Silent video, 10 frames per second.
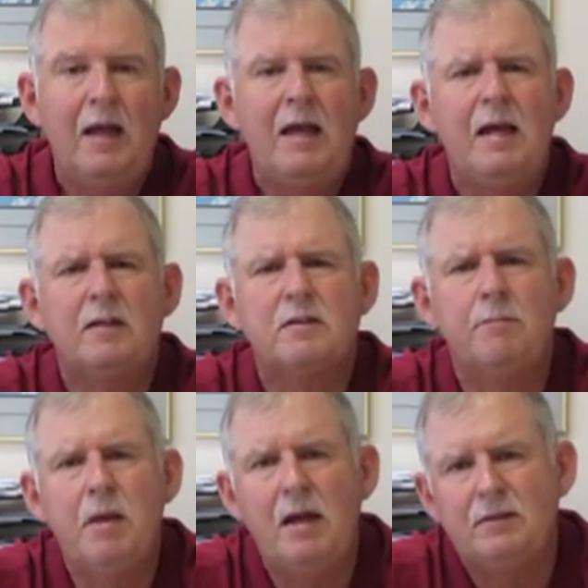It is
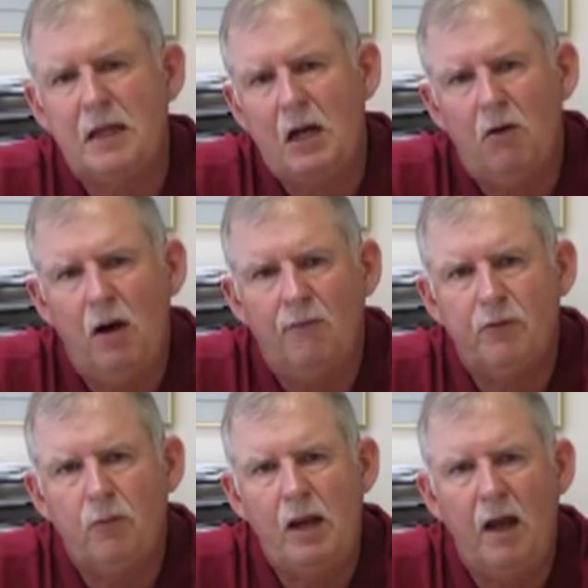amazing how
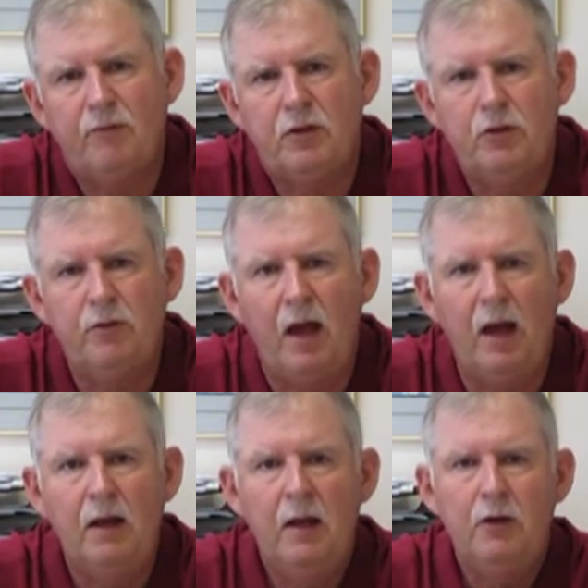often we have to do that.